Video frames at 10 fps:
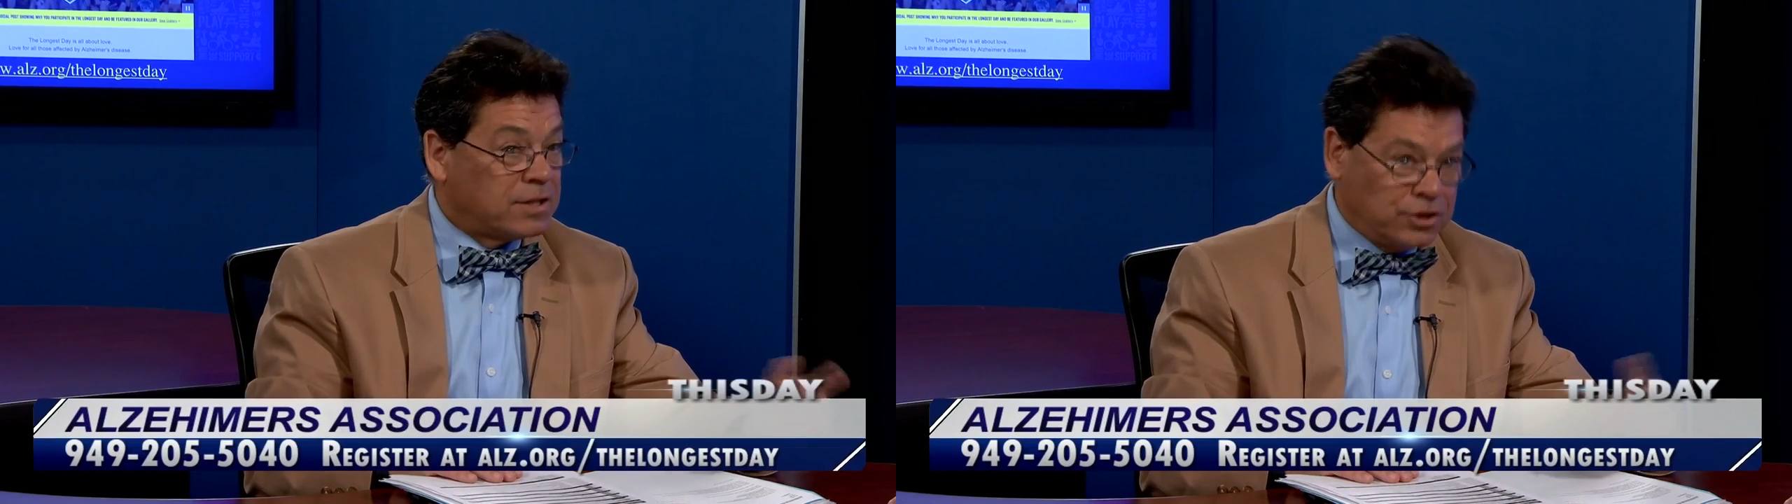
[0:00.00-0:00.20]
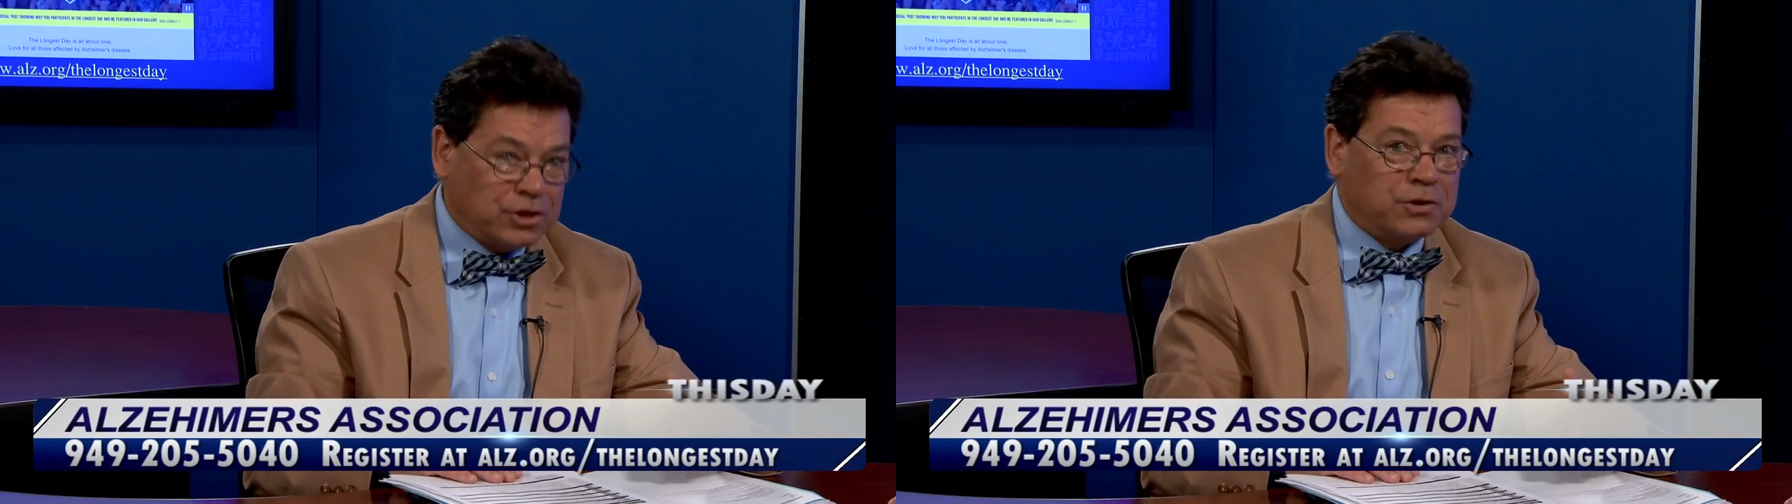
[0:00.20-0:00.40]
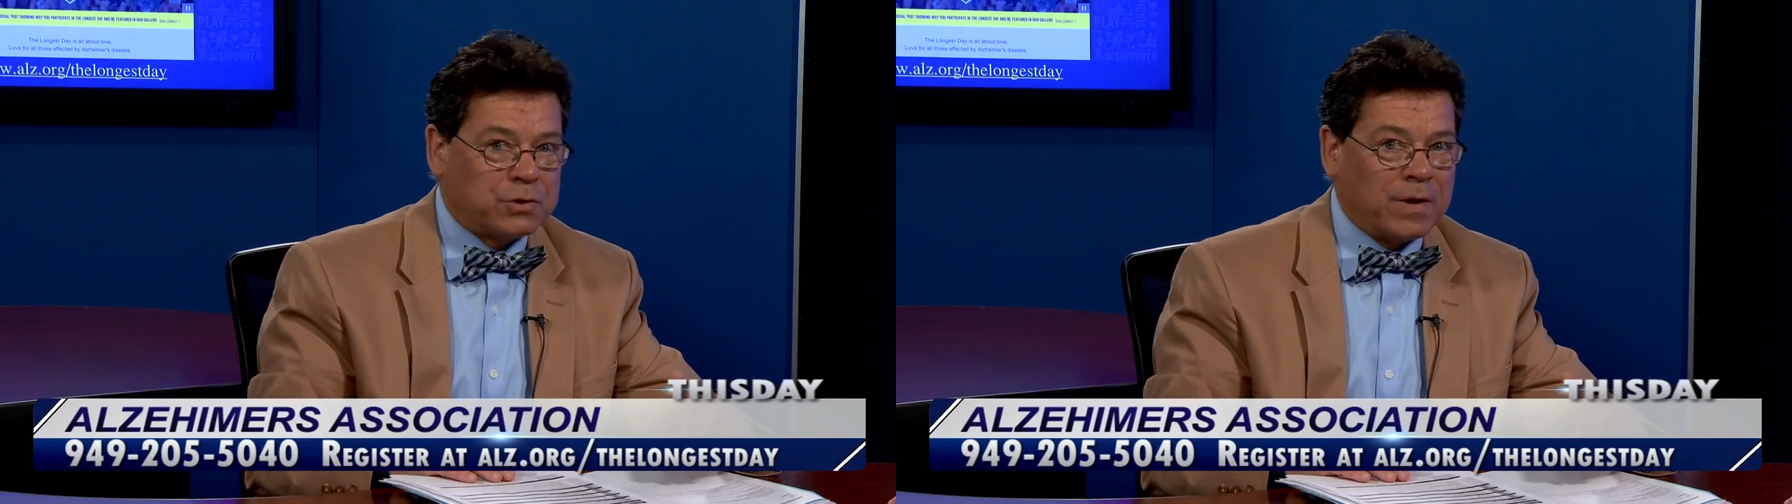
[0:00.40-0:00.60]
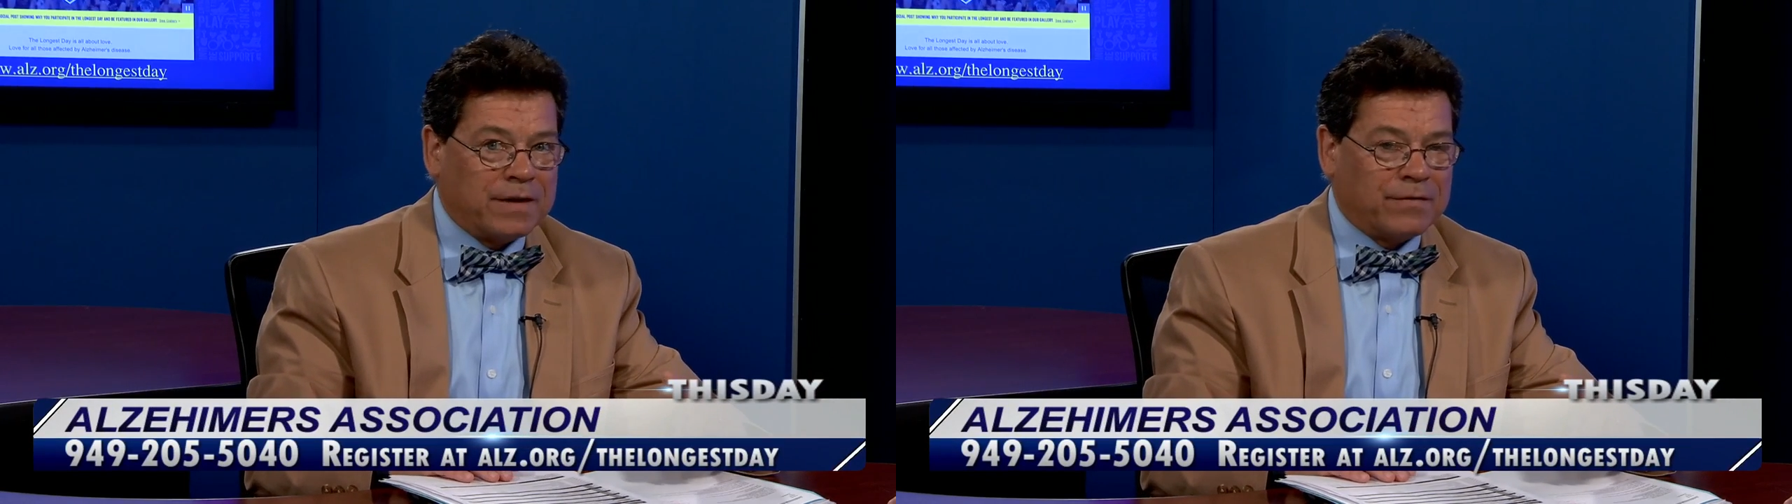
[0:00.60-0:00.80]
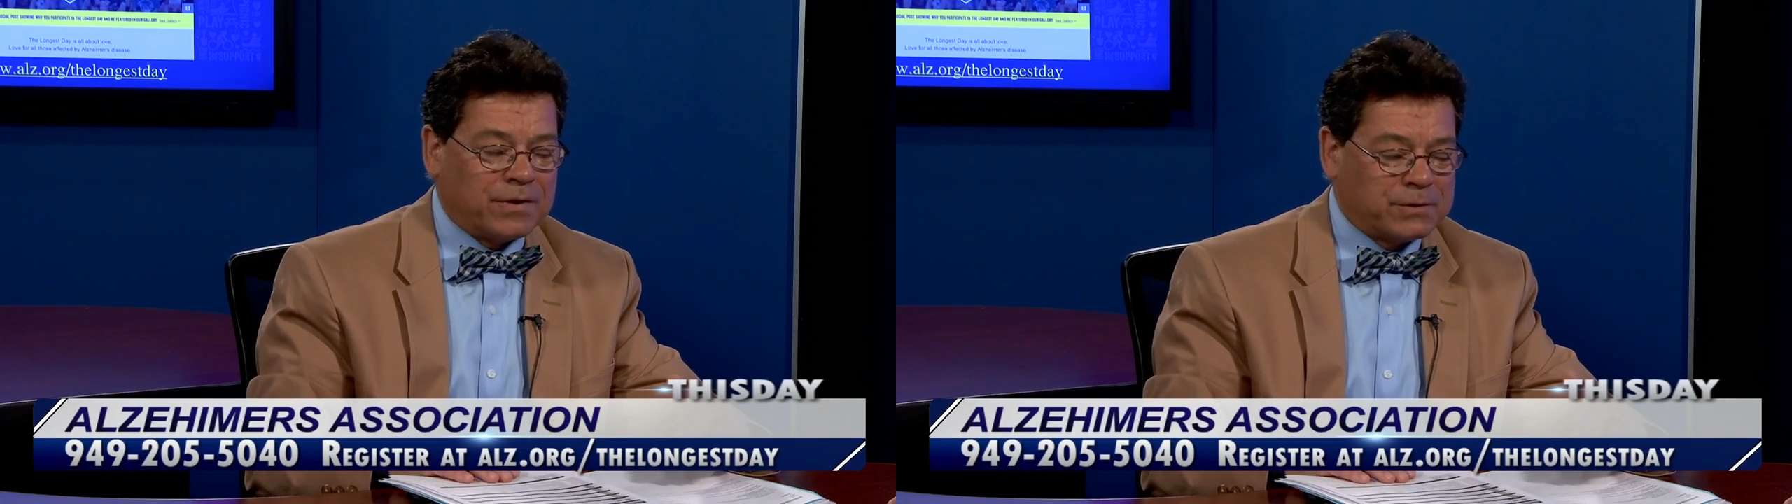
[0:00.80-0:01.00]
the June
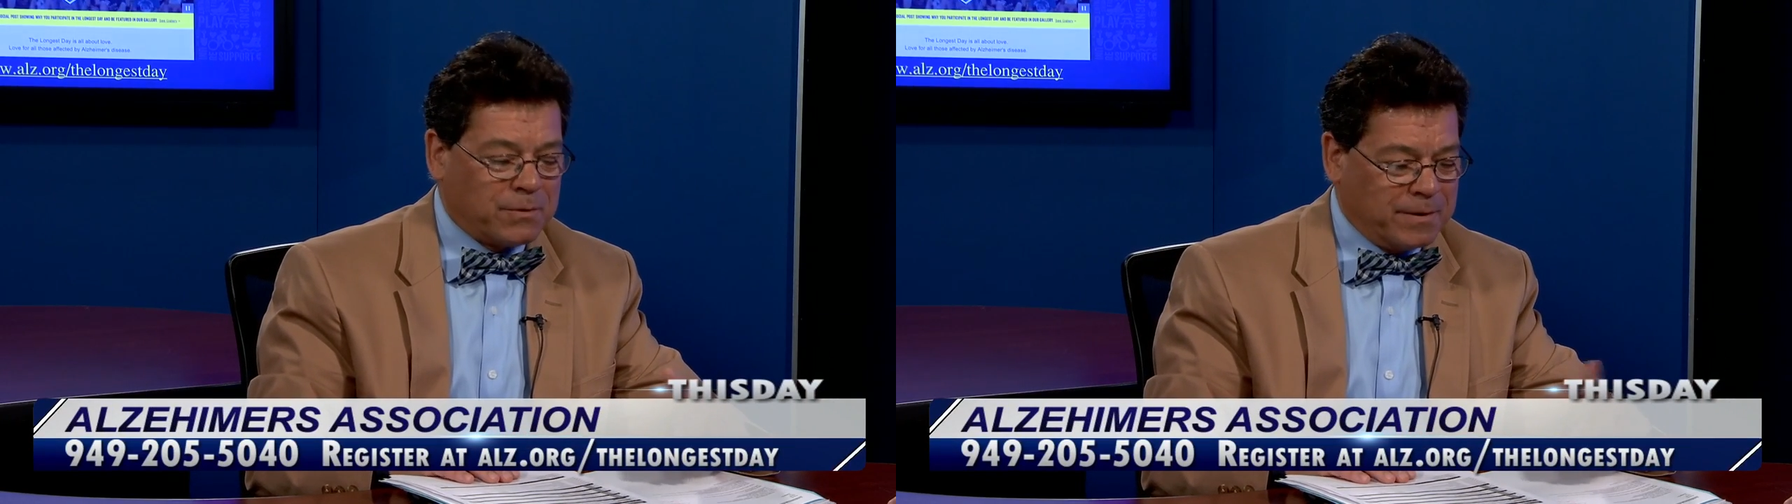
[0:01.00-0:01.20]
21st.